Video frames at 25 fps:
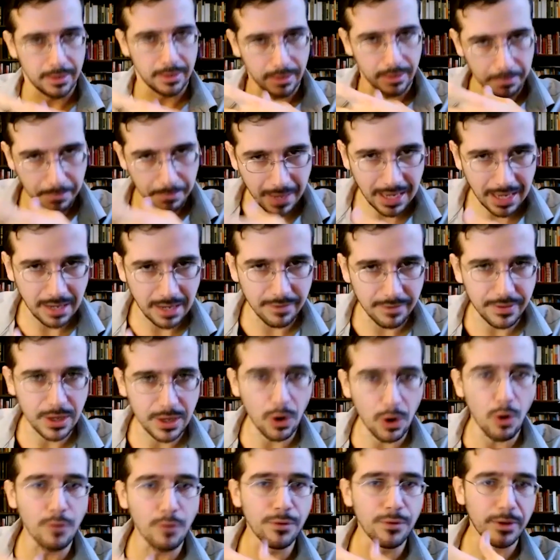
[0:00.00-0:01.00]
many of
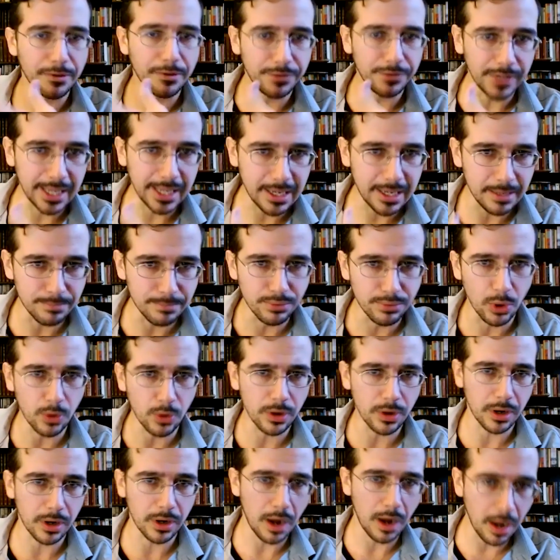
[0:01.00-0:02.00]
the overinflated
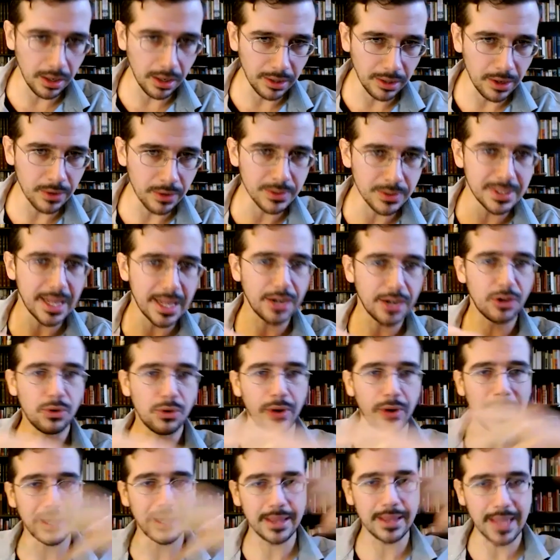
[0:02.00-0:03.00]
broker call loans that
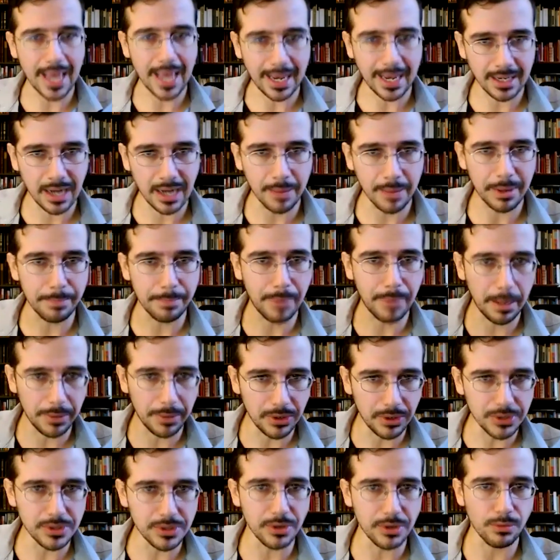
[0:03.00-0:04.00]
created the economic
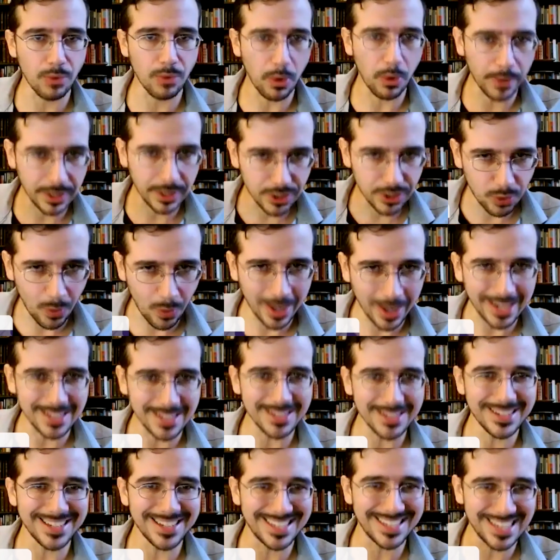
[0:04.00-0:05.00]
bubbles, the roaring
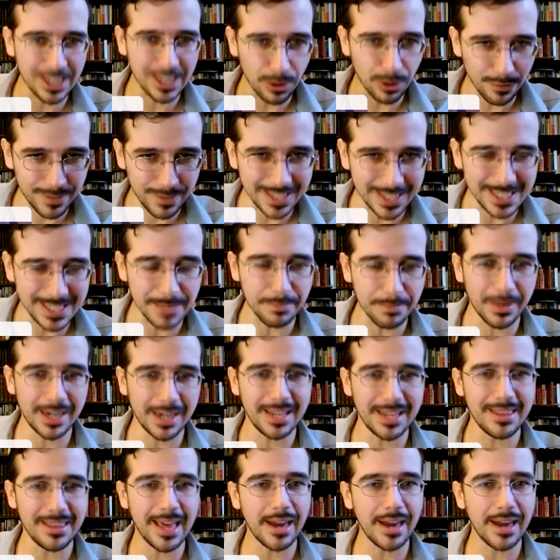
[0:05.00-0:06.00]
20s, casino of easy
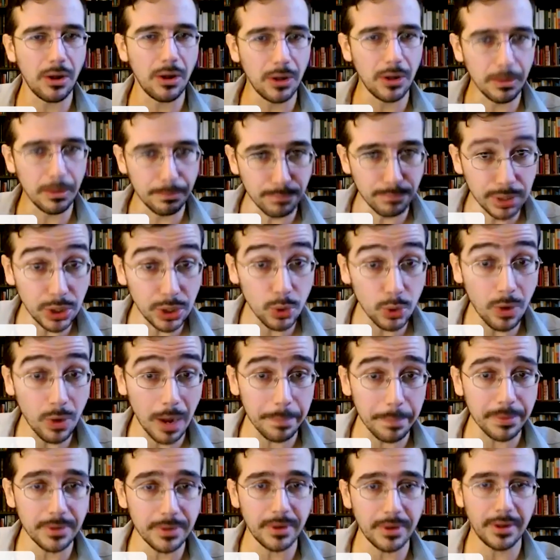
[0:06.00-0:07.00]
money, that all blew
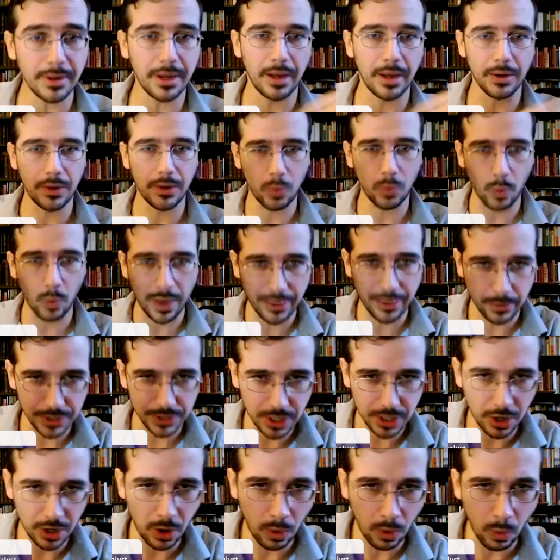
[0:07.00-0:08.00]
up when there
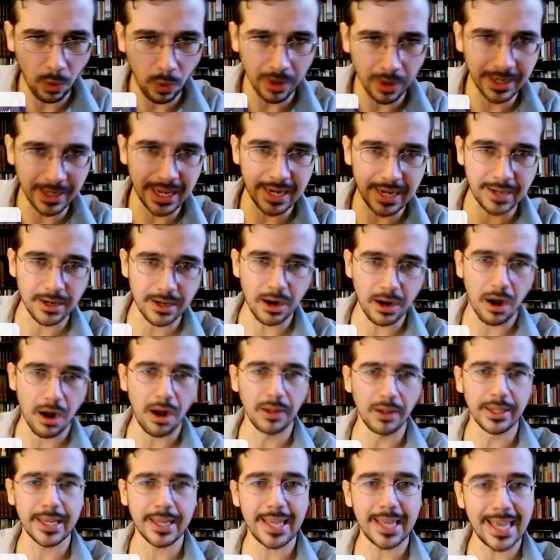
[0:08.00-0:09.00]
was a coordinated
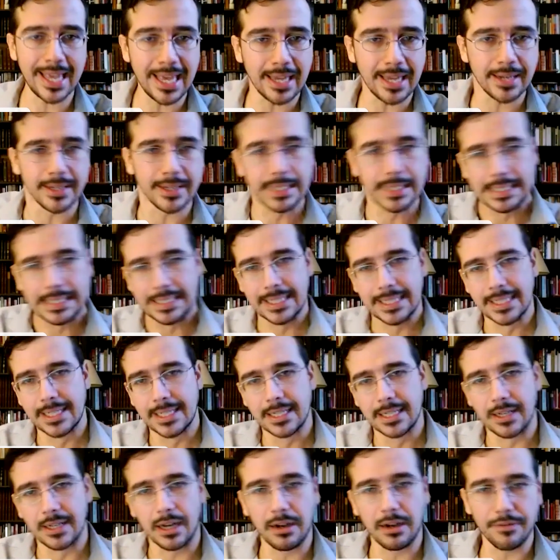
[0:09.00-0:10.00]
calling in
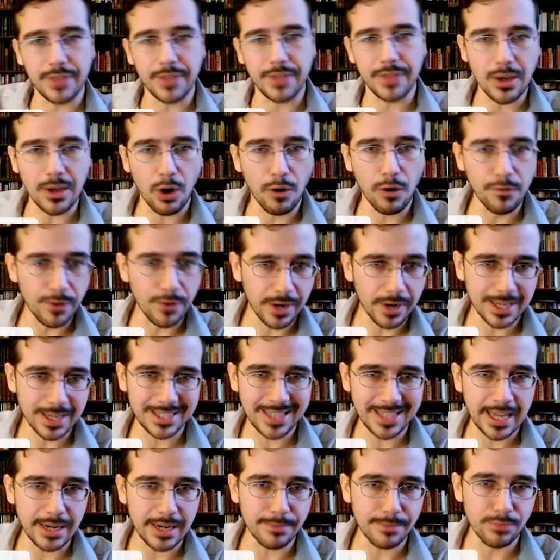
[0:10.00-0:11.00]
of the
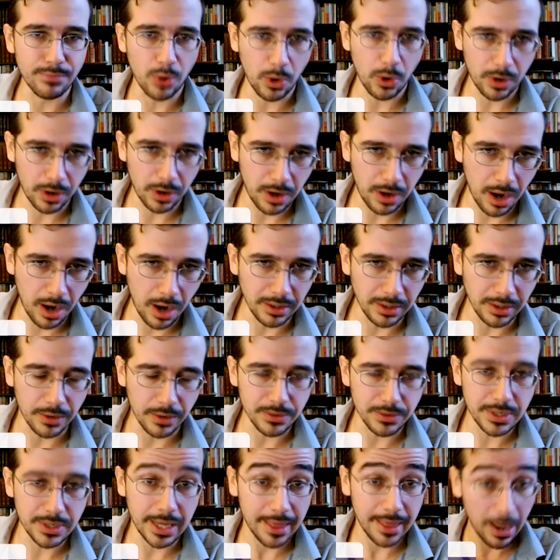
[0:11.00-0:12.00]
overextended broker call
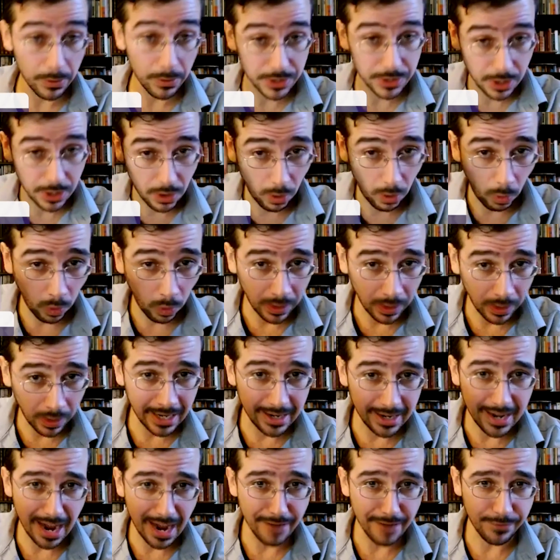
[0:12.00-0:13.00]
loans. And that was a
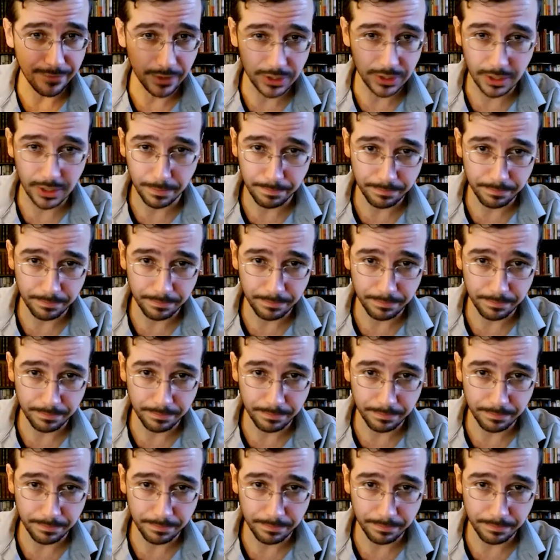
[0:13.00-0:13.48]
coordinated effort to